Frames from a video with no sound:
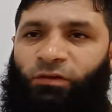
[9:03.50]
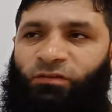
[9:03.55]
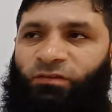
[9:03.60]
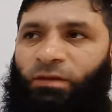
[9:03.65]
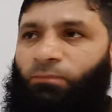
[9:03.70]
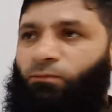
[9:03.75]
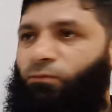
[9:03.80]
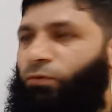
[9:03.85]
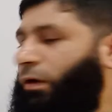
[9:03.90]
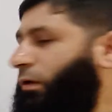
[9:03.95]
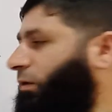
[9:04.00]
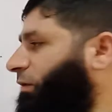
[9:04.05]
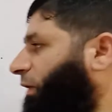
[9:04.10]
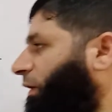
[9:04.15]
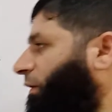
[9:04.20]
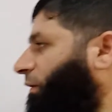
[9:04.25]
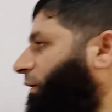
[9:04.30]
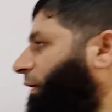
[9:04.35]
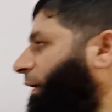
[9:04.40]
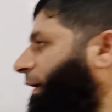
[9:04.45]
some work
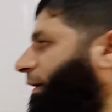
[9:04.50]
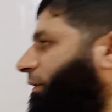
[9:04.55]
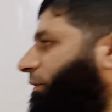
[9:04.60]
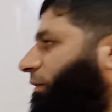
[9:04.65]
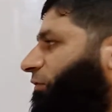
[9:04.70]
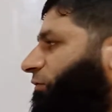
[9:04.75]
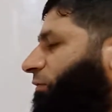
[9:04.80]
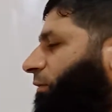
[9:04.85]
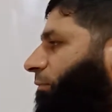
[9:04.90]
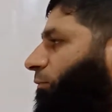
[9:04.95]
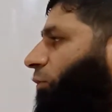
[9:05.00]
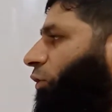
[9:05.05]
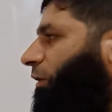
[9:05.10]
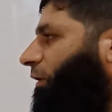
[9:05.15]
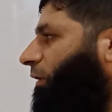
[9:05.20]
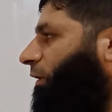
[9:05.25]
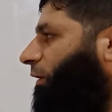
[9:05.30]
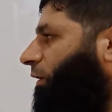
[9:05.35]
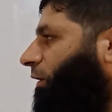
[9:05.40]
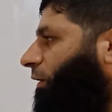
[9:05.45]
done at this
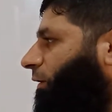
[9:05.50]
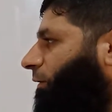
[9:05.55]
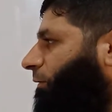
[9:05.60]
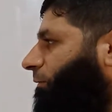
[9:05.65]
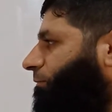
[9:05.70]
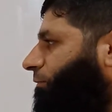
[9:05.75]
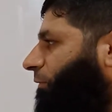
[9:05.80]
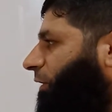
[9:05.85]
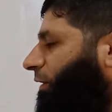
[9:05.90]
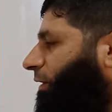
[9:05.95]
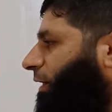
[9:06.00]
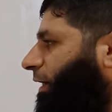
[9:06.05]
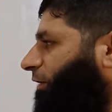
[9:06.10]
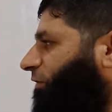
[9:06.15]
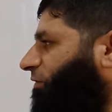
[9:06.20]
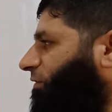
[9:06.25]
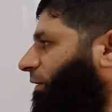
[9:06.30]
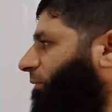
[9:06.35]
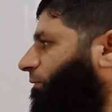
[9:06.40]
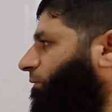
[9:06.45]
body. It
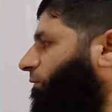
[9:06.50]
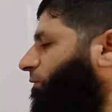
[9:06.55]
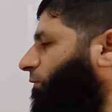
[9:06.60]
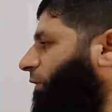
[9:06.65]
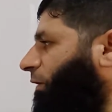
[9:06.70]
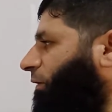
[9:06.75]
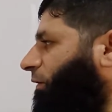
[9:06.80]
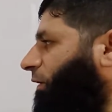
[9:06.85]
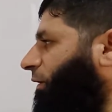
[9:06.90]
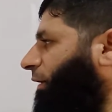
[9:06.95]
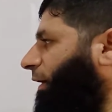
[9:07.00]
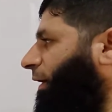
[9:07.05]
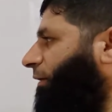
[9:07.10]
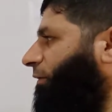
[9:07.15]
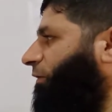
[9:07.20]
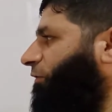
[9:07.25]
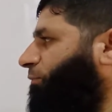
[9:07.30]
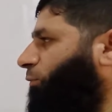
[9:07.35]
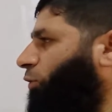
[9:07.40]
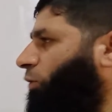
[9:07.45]
has some work done
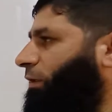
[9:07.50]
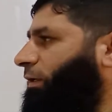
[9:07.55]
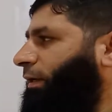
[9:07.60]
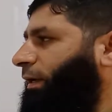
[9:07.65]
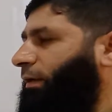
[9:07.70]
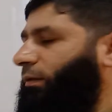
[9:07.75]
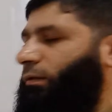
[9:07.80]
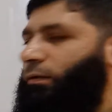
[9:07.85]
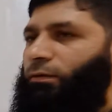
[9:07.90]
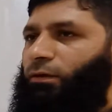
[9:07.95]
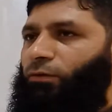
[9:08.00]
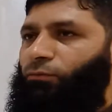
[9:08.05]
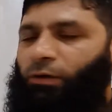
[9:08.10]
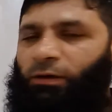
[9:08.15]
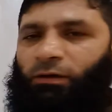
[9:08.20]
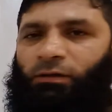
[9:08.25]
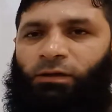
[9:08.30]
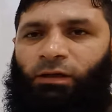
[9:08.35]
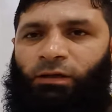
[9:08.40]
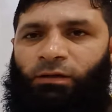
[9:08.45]
at this body, and the
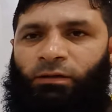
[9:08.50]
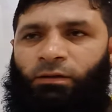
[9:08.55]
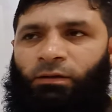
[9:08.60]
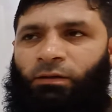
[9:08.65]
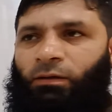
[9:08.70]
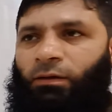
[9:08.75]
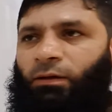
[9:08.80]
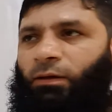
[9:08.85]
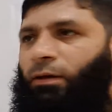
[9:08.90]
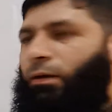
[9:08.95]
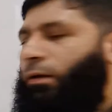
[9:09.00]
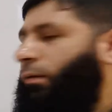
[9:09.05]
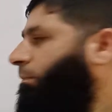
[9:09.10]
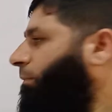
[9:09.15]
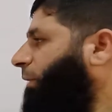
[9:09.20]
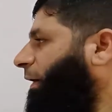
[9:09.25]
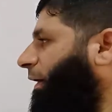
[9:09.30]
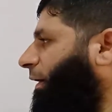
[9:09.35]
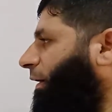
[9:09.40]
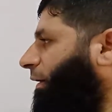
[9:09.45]
work done
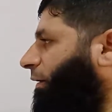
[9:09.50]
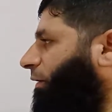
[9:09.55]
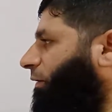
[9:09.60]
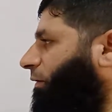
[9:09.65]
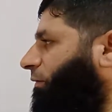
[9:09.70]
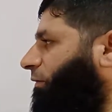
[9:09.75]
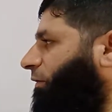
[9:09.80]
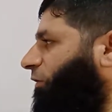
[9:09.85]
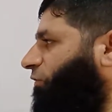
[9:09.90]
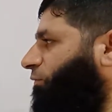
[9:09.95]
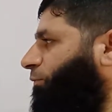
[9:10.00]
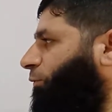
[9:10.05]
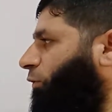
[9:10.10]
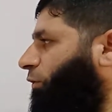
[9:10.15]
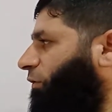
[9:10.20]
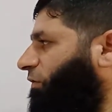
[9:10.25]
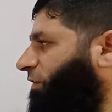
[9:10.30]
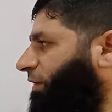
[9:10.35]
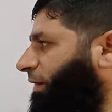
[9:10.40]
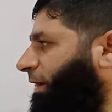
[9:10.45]
by this
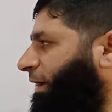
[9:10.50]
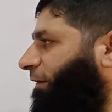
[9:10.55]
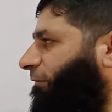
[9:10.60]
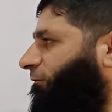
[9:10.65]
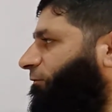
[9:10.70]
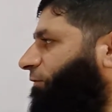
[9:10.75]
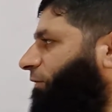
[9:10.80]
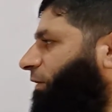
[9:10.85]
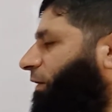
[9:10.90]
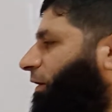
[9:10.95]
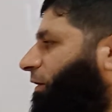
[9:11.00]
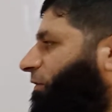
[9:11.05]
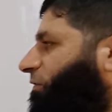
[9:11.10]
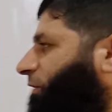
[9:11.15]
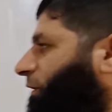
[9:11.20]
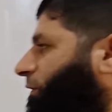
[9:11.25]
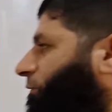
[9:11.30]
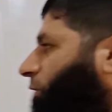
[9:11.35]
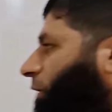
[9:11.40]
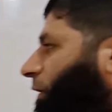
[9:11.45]
force F is
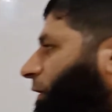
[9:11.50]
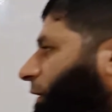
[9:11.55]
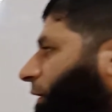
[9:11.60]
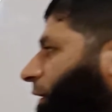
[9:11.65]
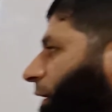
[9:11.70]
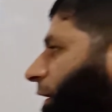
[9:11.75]
converting